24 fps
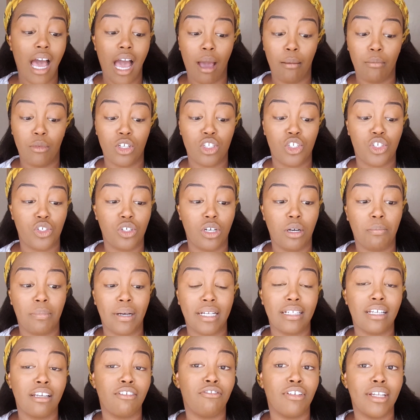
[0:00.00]
I'm not sure,
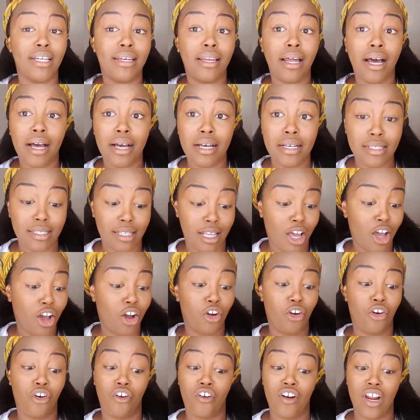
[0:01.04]
but if it does,
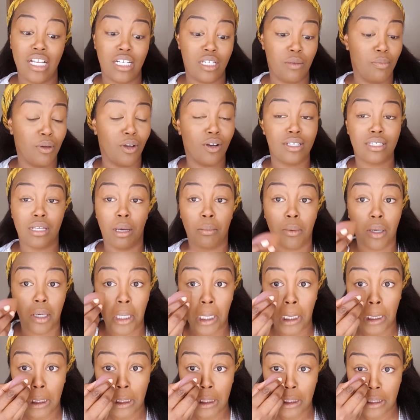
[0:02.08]
great, because I'm going
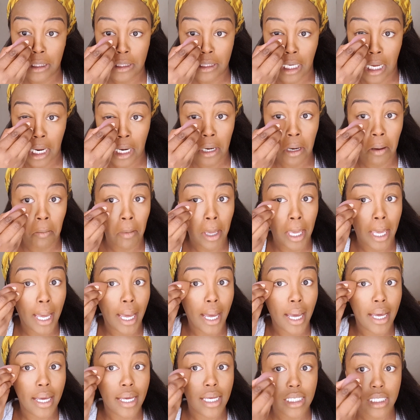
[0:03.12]
to use this under my
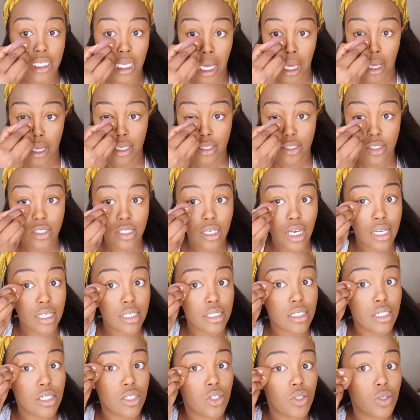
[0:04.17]
eyes
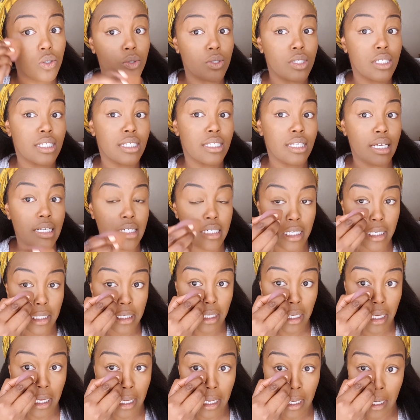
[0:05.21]
just to set it
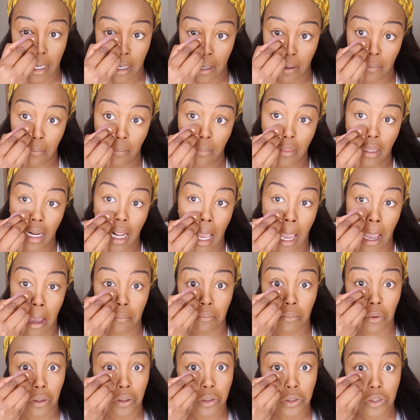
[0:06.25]
in.
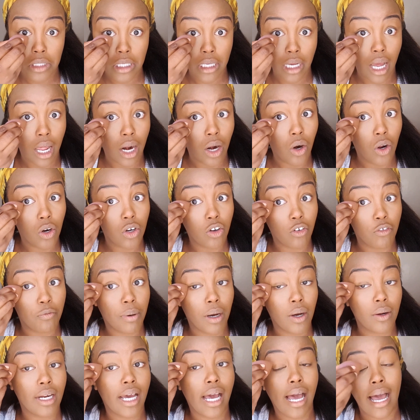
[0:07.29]
I'm not using a lot of
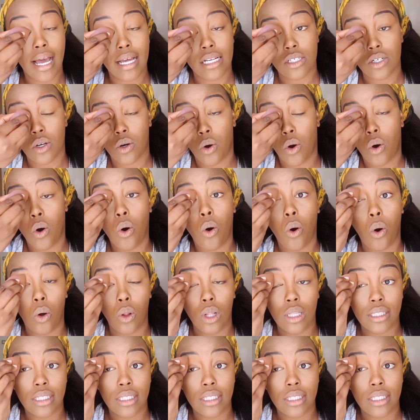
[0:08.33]
powder at all.